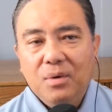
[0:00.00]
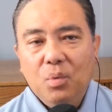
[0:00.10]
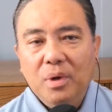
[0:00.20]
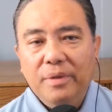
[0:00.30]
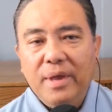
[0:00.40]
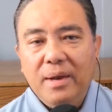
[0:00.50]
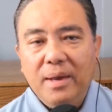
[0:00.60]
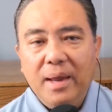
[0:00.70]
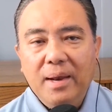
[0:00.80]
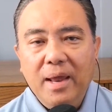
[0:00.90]
will then
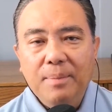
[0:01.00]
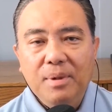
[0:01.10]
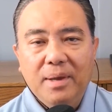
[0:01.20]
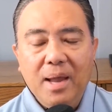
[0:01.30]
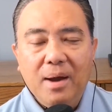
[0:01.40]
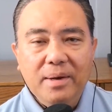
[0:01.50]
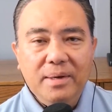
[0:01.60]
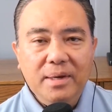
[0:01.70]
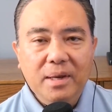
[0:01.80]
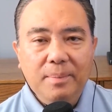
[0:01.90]
enable accounting
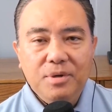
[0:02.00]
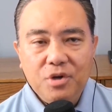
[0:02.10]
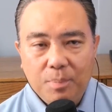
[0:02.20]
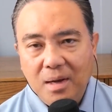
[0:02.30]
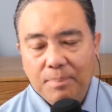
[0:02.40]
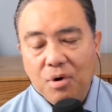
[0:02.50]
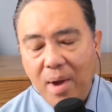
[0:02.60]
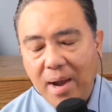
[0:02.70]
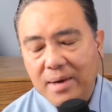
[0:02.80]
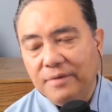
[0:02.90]
teams to
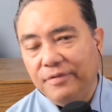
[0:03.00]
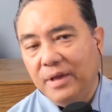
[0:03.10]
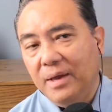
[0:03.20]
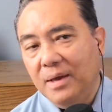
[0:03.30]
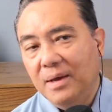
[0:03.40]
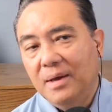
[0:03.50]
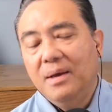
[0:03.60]
proactively